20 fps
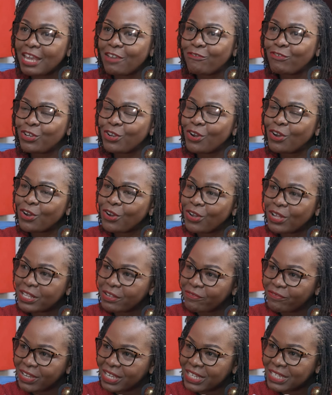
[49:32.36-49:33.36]
If you don't call
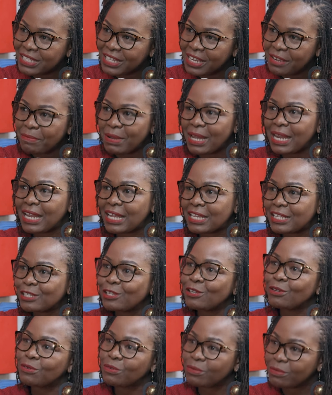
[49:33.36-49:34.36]
the first time, I'll
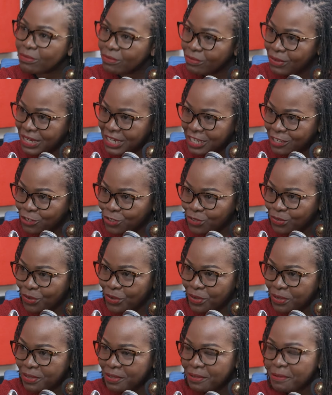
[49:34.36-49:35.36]
ask you why didn't you
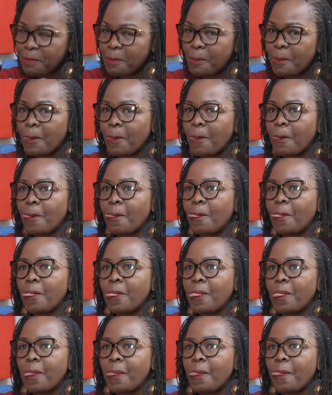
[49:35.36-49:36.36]
call.
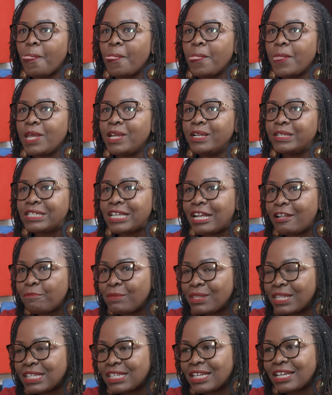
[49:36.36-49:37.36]
You tell
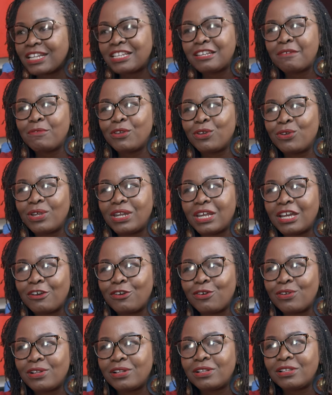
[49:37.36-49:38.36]
me the second time you're gonna
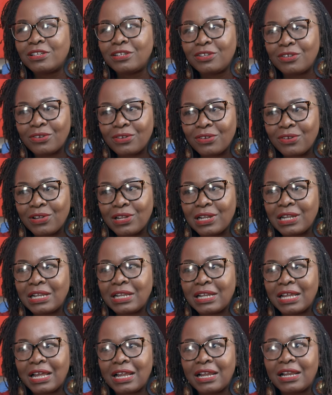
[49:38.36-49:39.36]
call. You don't call.
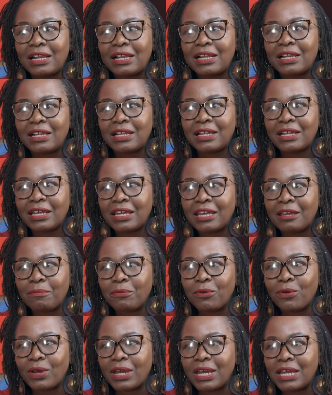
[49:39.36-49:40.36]
I'll
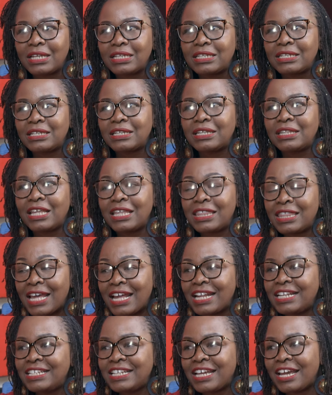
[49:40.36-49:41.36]
keep quiet. The
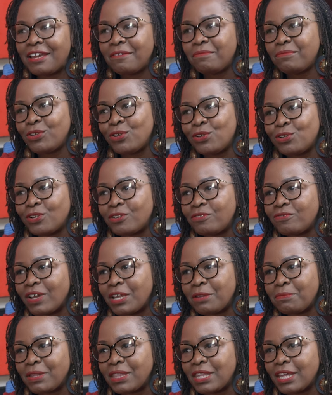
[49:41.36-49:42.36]
third time you'll not
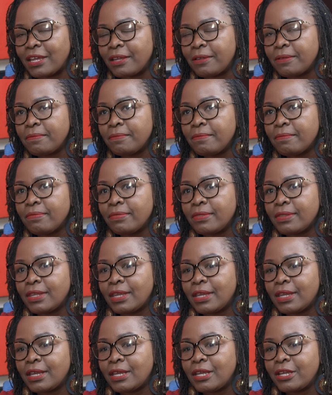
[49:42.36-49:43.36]
find me there.
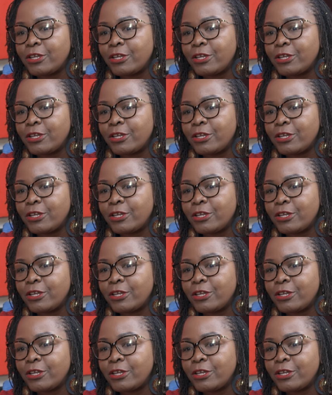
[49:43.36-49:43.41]
Mm.